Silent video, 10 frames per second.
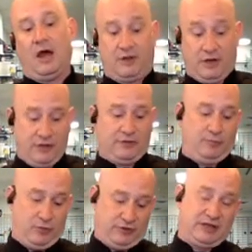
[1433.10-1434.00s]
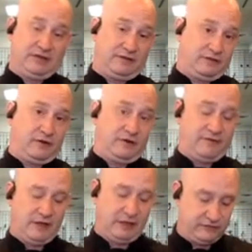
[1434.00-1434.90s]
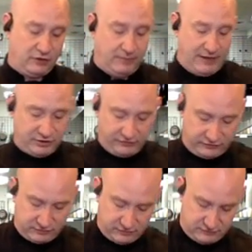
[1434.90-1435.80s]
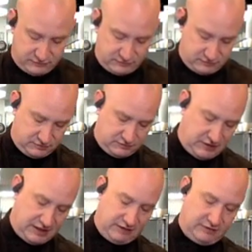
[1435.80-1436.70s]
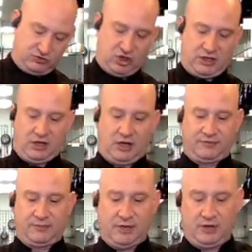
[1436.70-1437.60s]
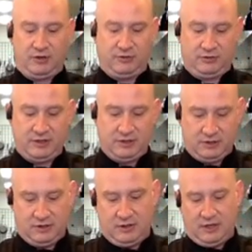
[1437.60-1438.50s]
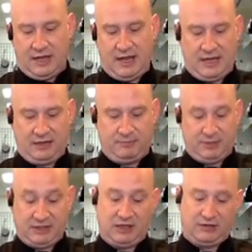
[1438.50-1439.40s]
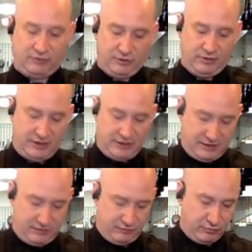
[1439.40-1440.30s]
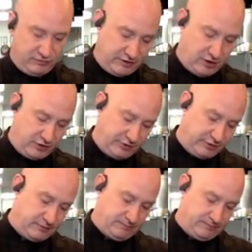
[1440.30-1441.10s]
another important thing, this is our filling. So by just taking this chicken off the bone and picking through it and removing all the,